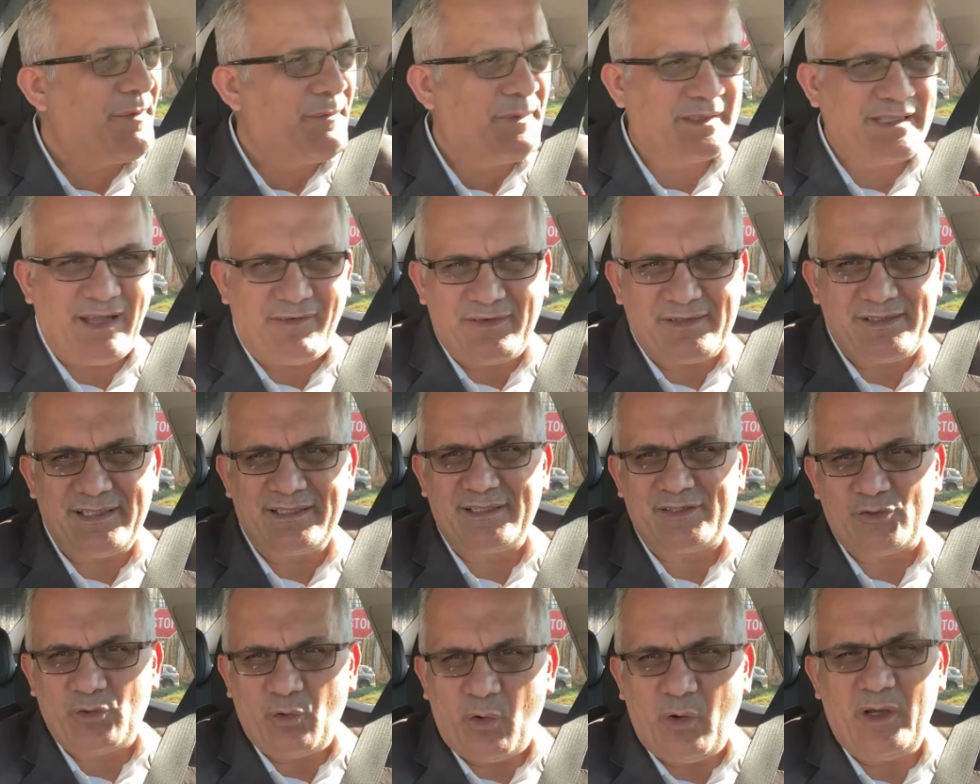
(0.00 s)
But obviously,
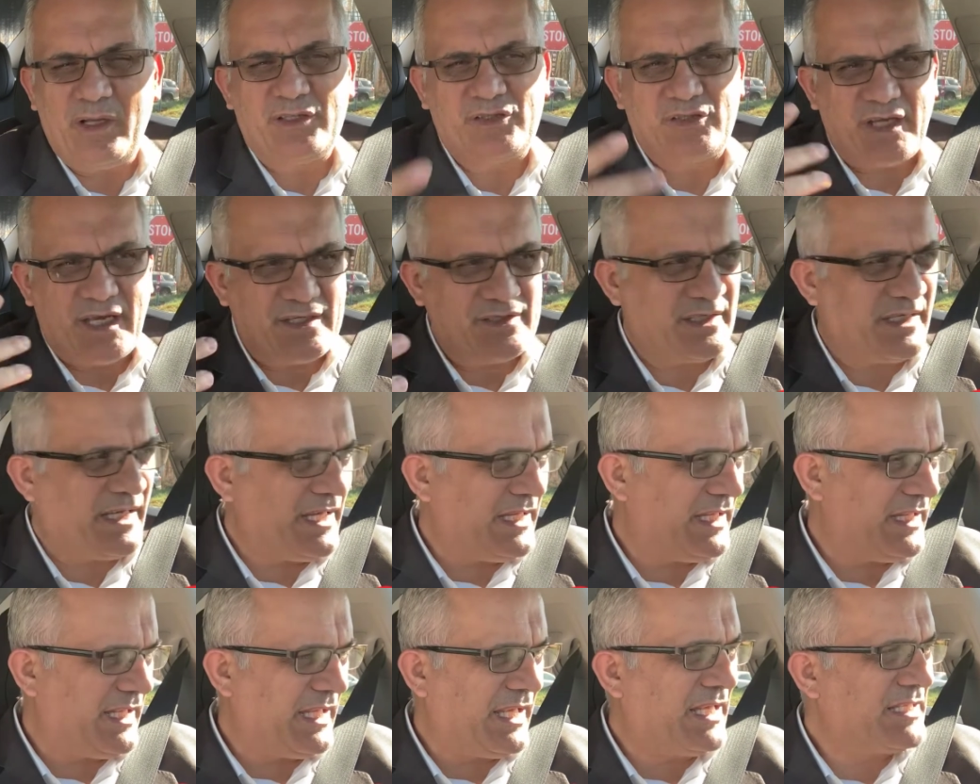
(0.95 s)
there's no oil change and
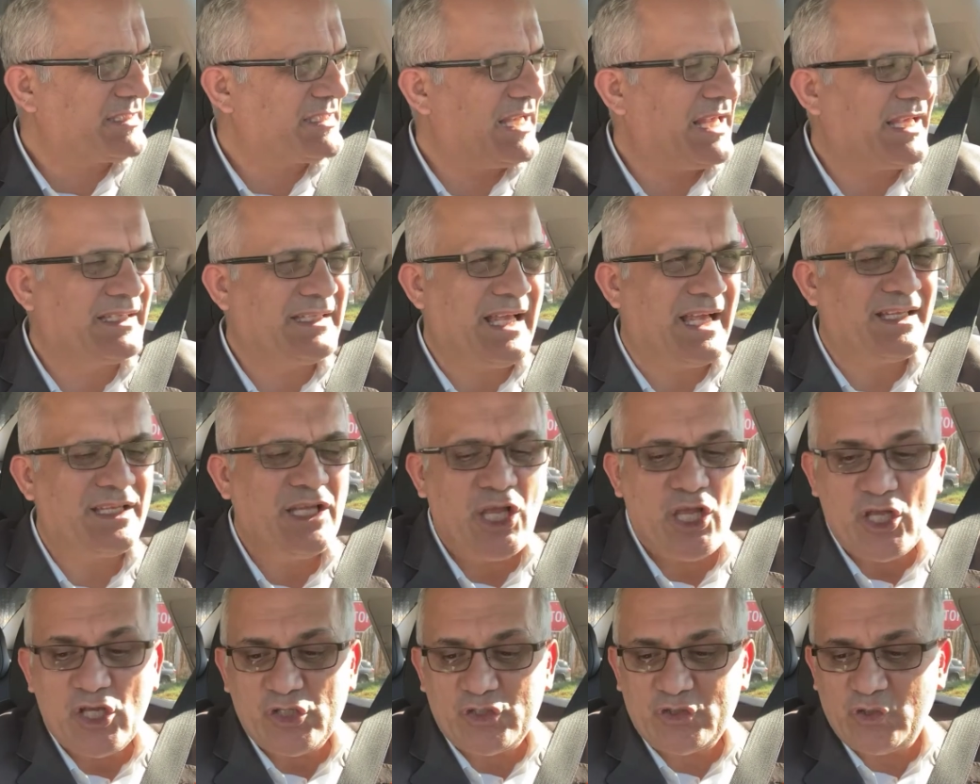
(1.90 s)
anything else like that.
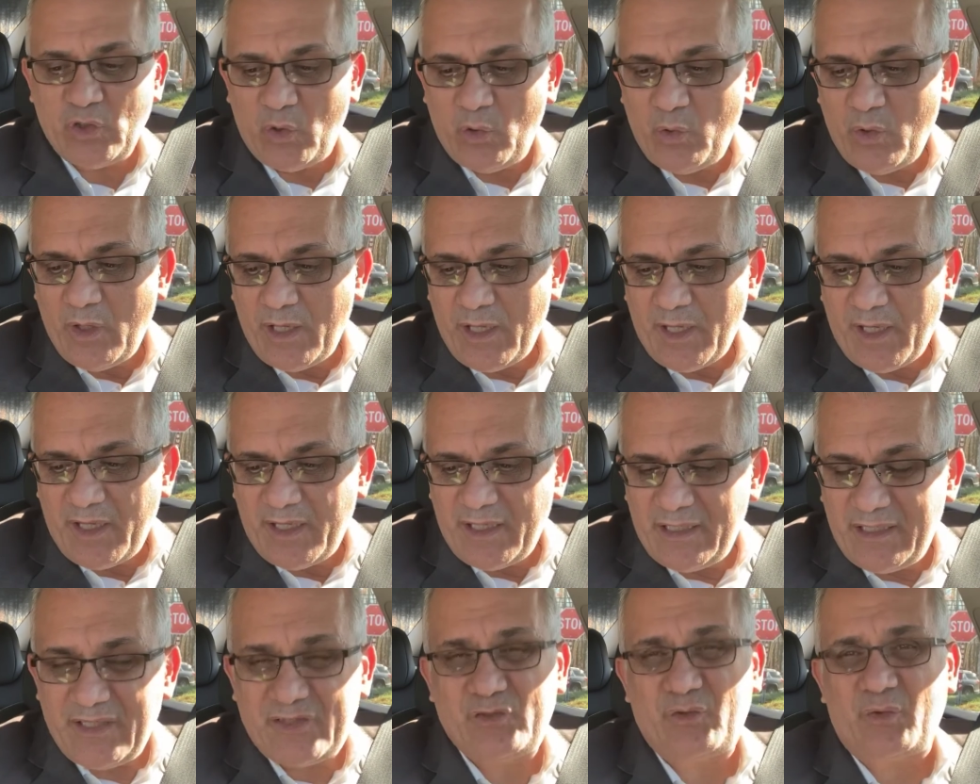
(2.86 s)
So,
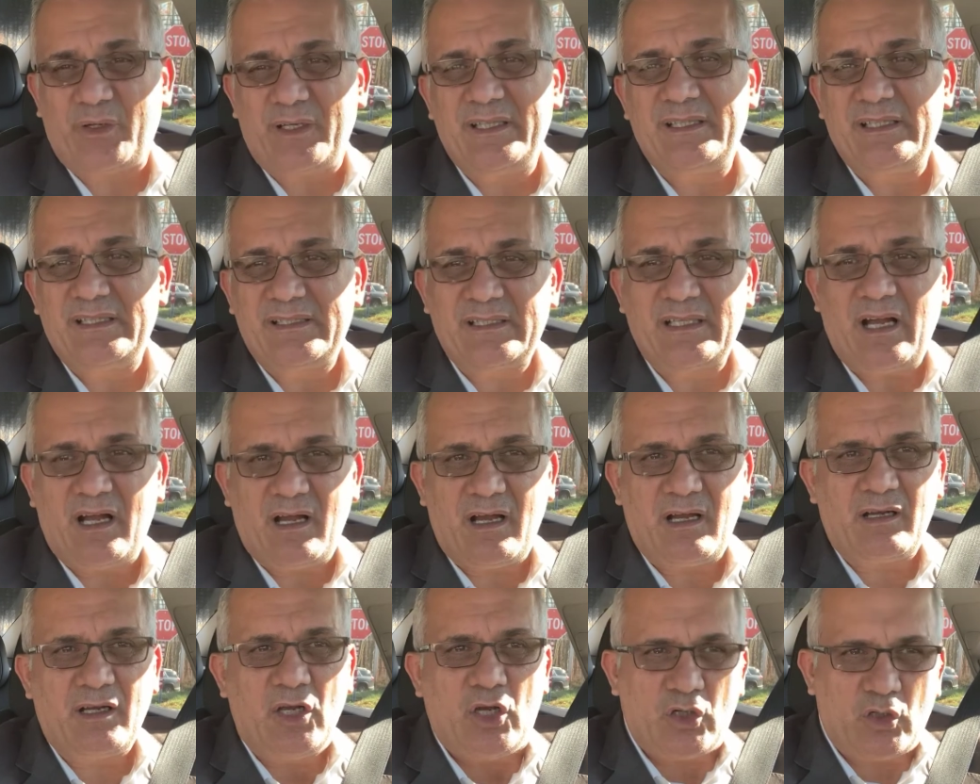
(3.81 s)
literally, this
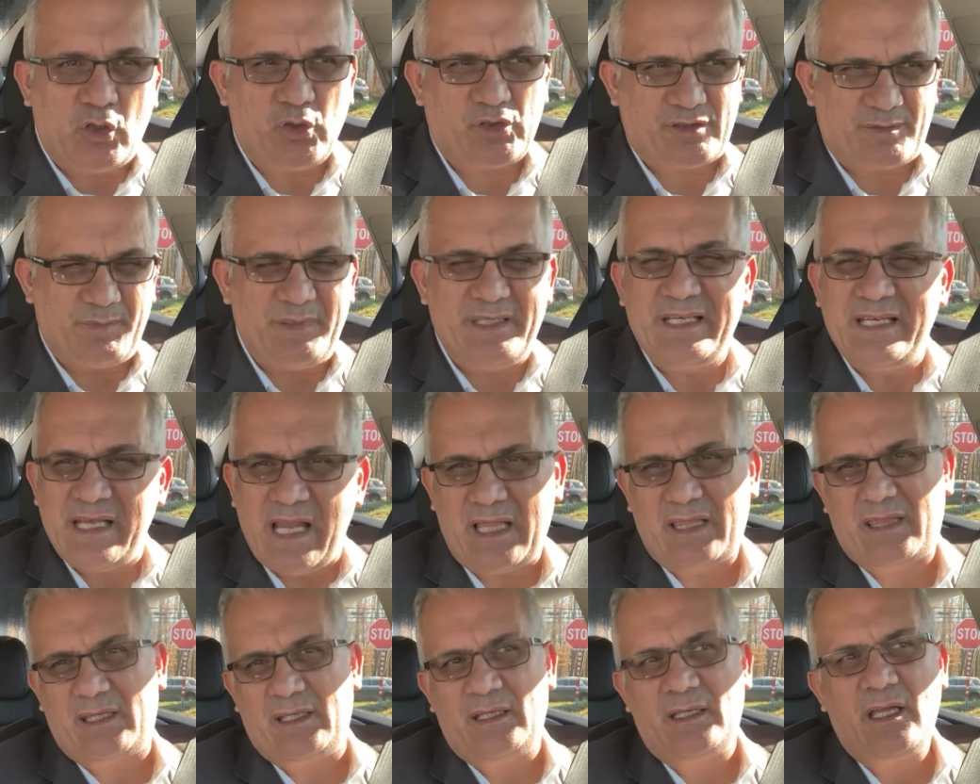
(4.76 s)
car cost me
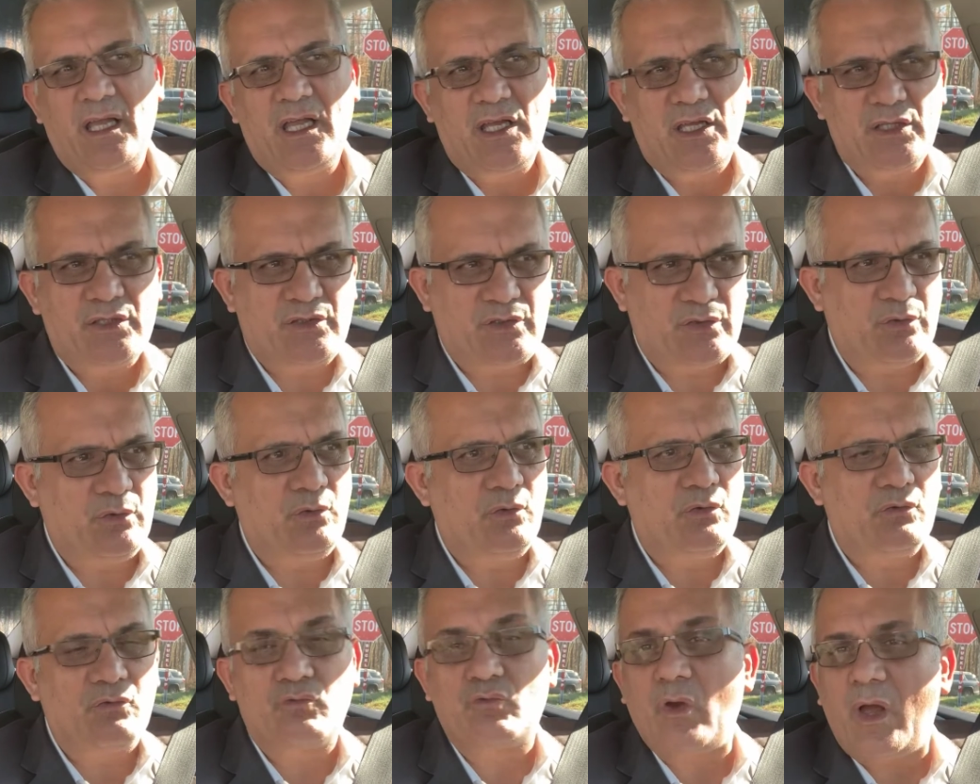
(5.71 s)
nothing
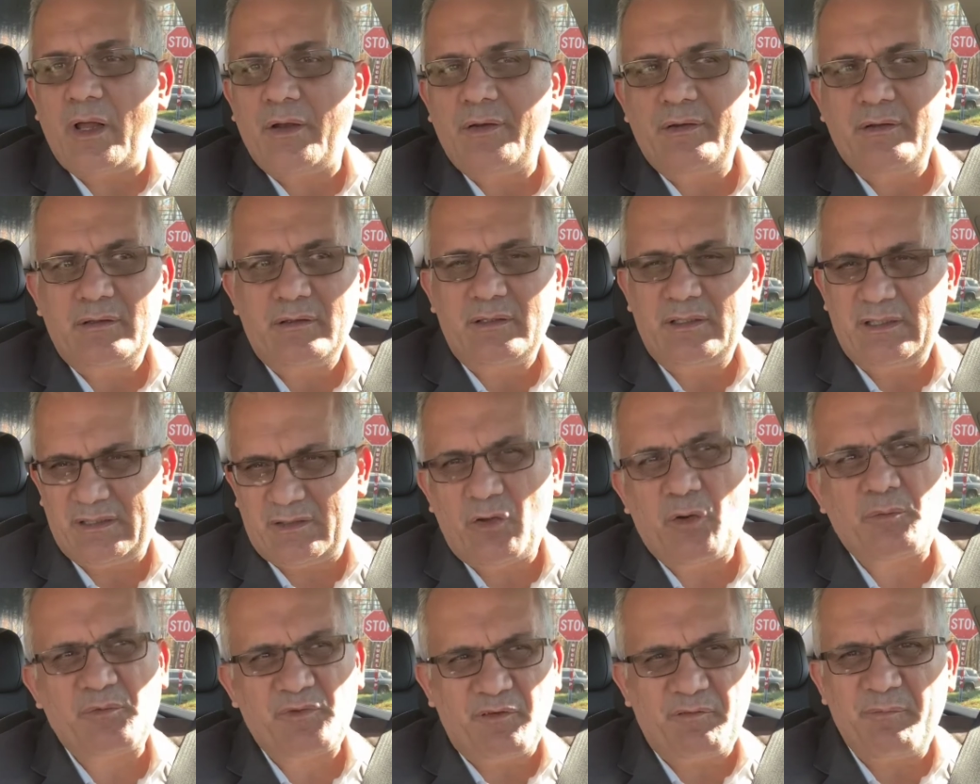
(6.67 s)
to run in
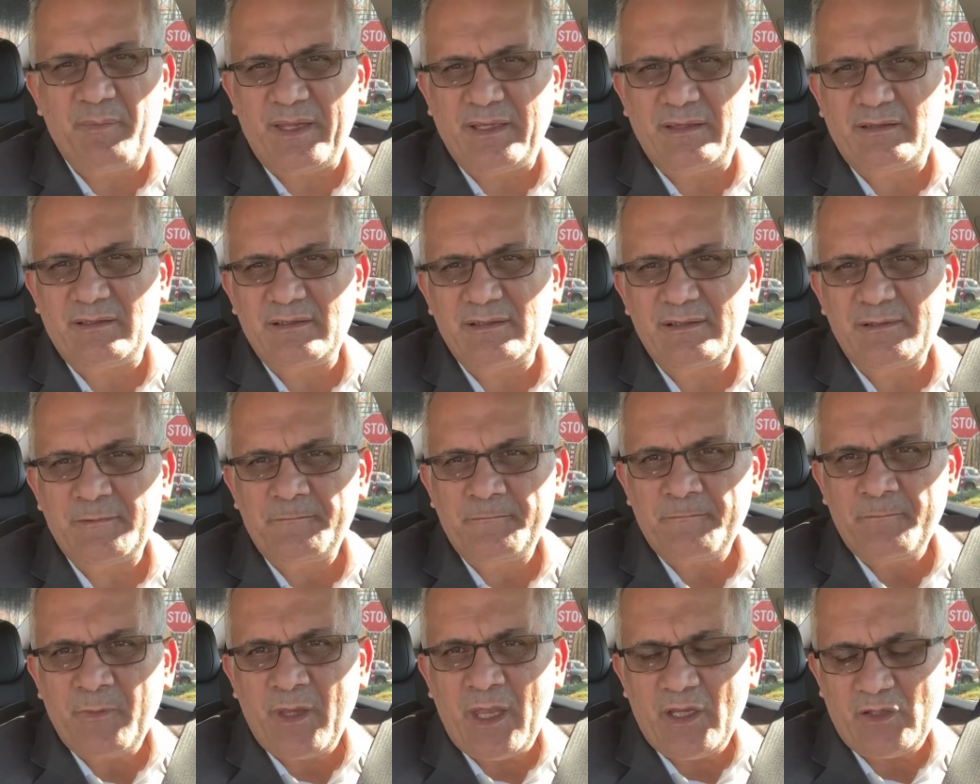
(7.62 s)
terms of maintenance.
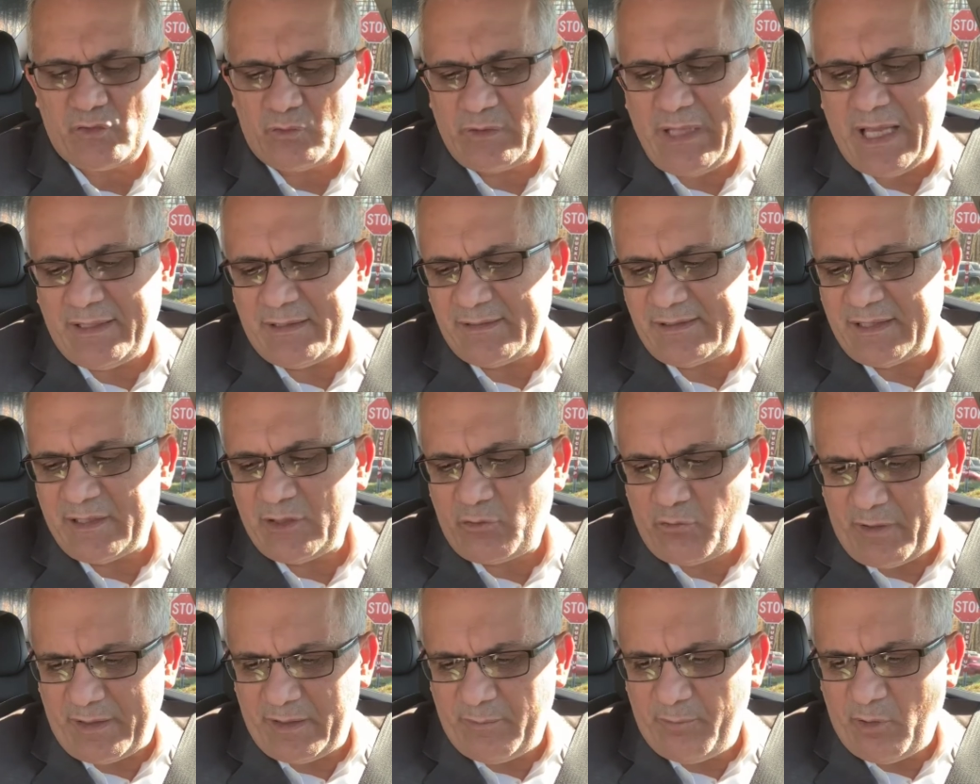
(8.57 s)
So that is
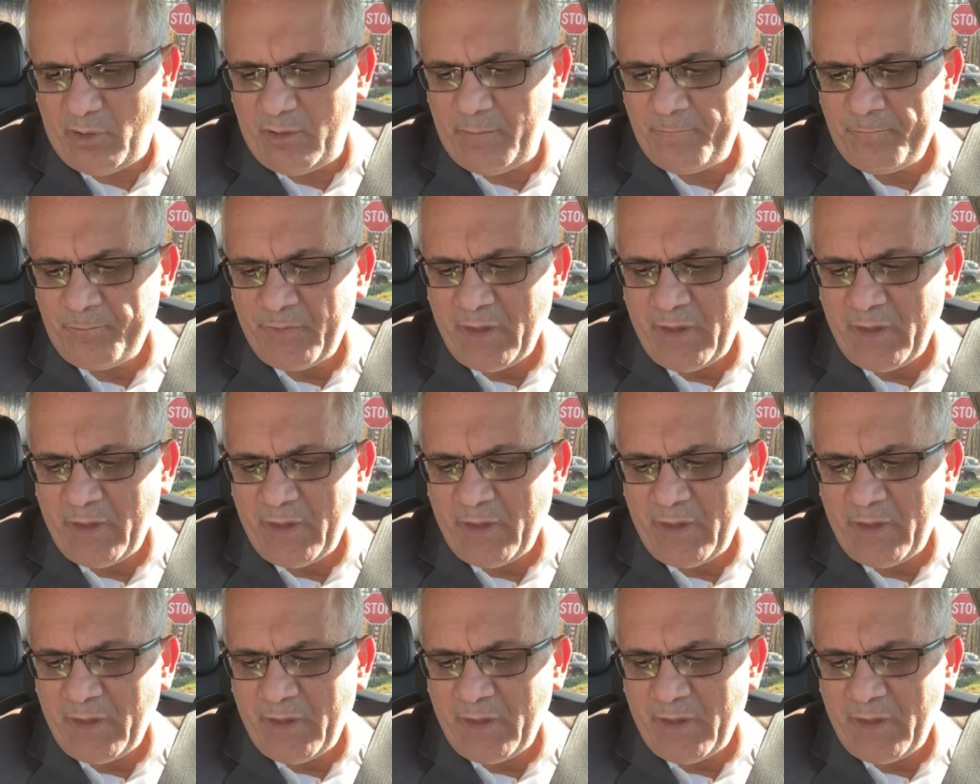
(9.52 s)
incredible.